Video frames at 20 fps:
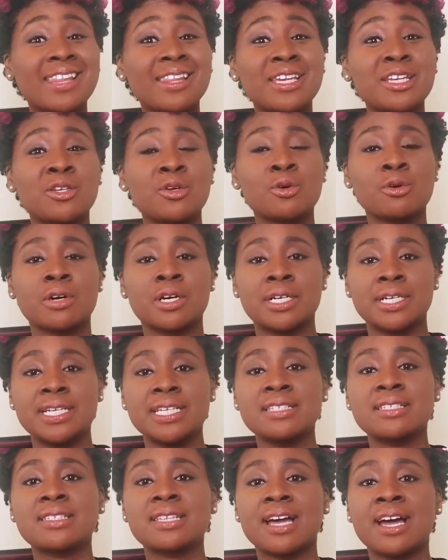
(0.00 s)
during
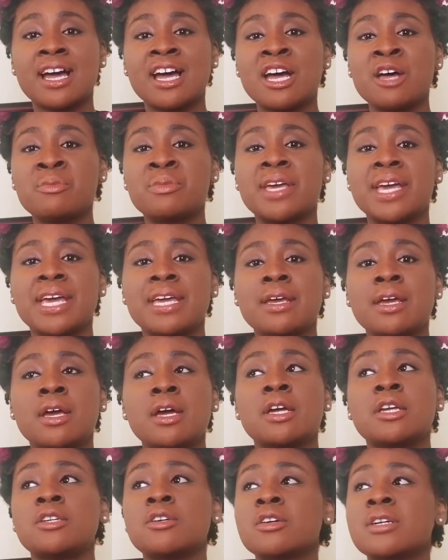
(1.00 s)
this time, that
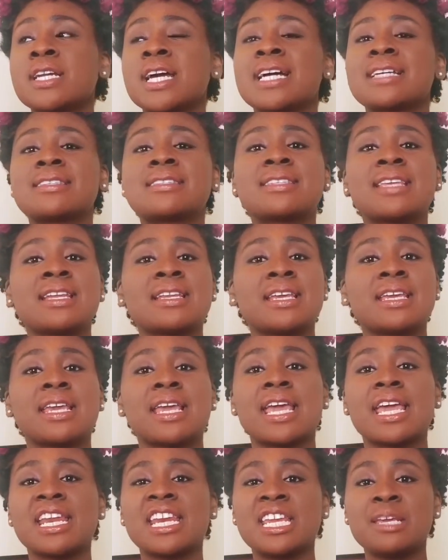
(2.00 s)
you're not sending
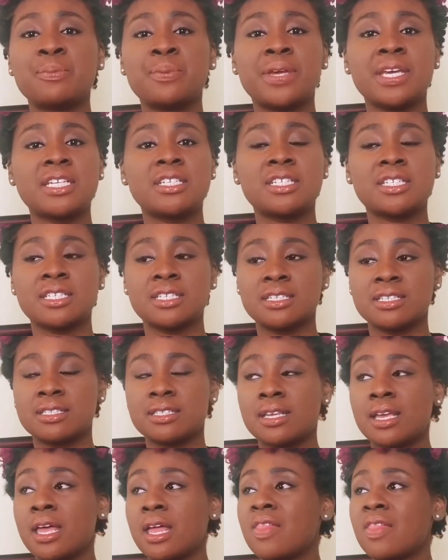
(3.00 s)
any pitches
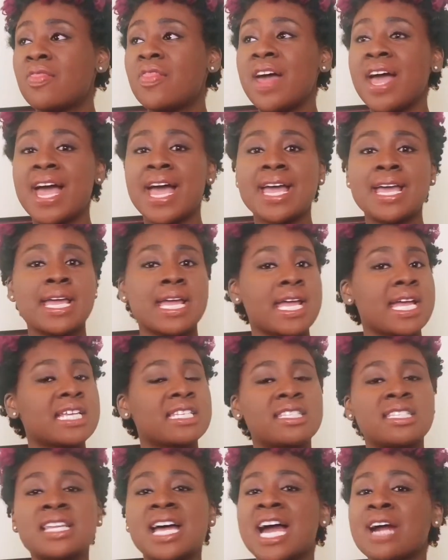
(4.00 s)
that
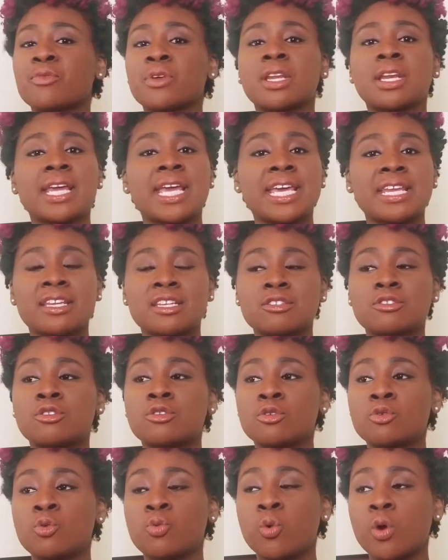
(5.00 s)
is not related
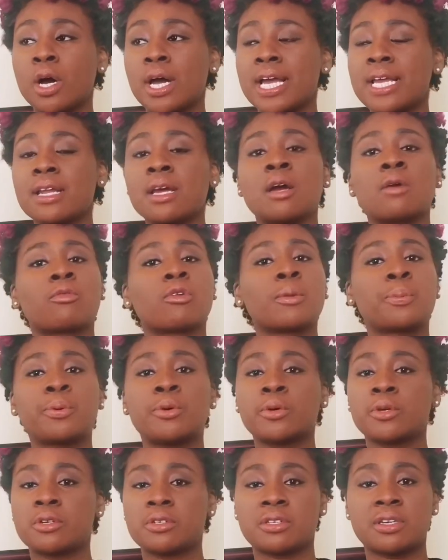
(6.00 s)
to what
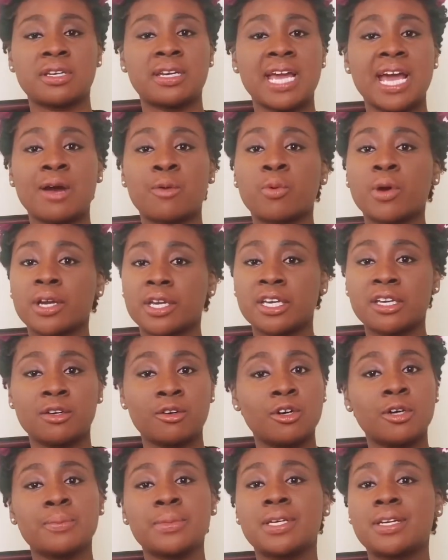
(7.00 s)
reporters are not working
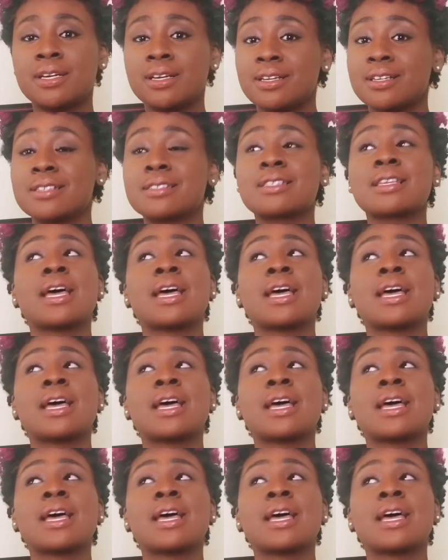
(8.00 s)
on, because